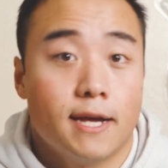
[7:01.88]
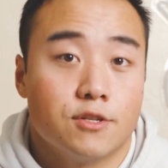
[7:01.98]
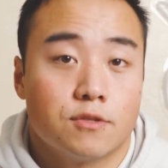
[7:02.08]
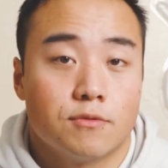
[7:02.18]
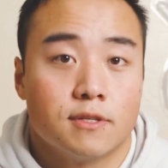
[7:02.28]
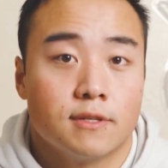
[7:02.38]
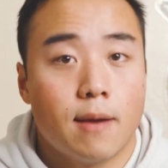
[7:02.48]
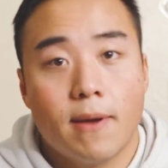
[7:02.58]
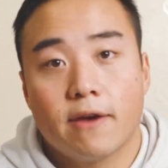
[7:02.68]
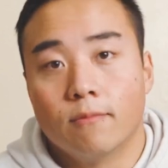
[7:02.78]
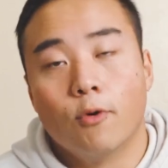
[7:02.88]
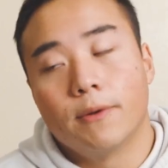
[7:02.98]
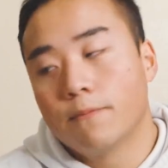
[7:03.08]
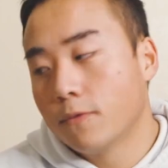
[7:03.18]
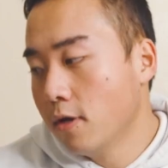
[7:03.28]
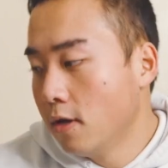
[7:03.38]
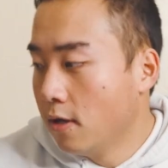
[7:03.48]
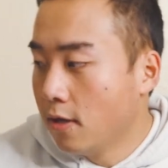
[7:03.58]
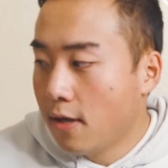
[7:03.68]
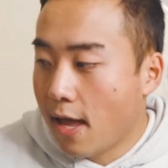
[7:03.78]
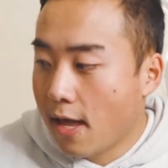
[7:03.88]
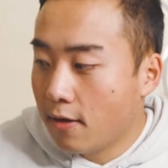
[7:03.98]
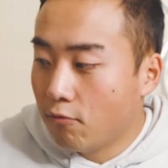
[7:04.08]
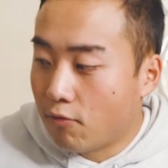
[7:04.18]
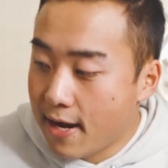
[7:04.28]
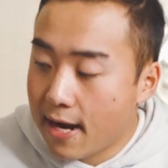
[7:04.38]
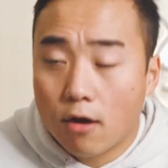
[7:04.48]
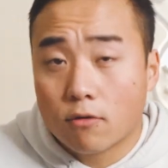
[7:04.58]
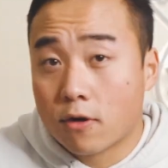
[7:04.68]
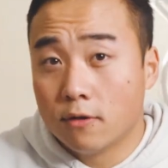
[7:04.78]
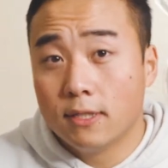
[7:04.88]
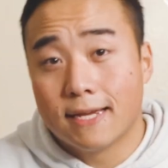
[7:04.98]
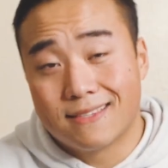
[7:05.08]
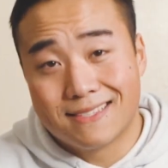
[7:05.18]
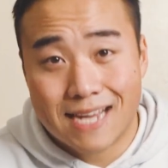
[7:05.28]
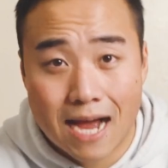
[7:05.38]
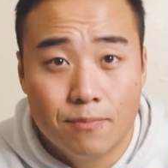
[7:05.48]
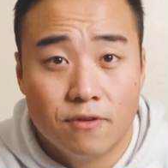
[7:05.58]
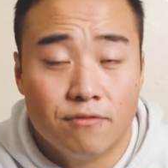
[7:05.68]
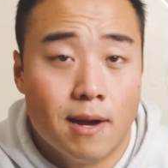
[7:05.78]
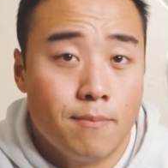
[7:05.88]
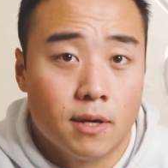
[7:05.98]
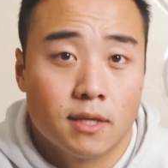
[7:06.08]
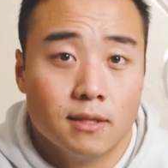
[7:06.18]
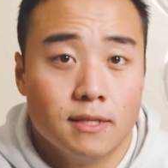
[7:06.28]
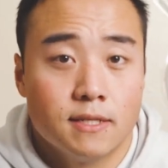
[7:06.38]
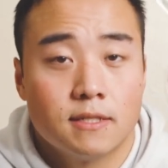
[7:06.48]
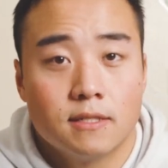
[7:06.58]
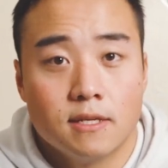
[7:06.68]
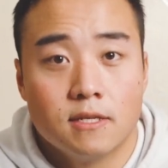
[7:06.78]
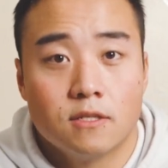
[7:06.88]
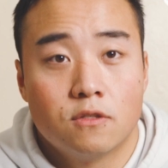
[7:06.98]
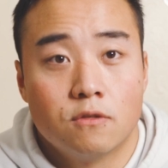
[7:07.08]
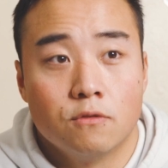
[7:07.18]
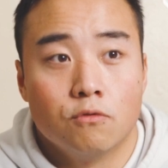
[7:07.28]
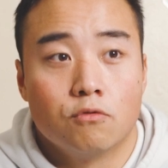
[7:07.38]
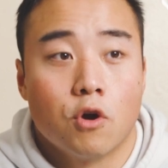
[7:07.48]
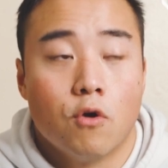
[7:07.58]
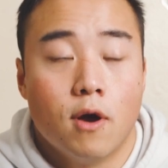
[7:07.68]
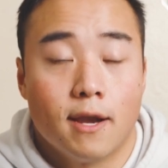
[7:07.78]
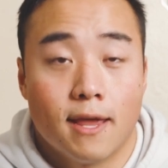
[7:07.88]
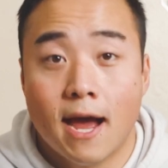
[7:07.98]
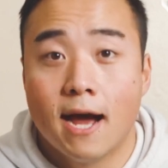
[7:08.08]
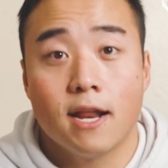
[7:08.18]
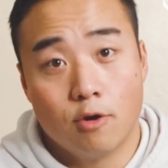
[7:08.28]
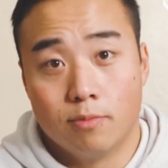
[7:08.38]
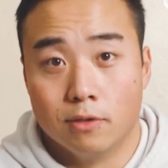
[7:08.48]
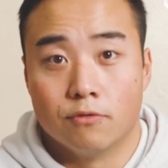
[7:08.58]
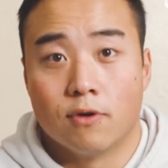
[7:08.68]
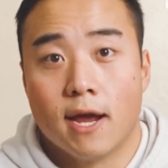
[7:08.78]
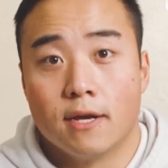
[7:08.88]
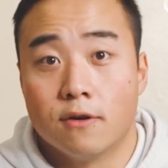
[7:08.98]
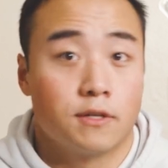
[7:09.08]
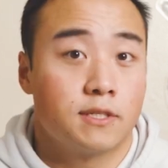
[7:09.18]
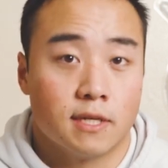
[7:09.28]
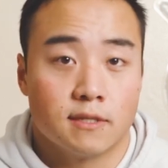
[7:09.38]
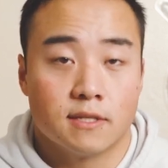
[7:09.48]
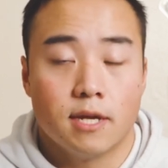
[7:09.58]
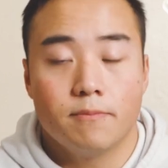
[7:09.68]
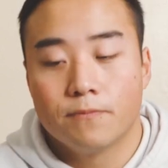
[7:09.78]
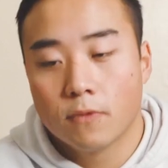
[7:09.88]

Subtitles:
I just recently got back from one. And right now, currently at the top of my bucket list is to go on a hot air balloon ride during sunset,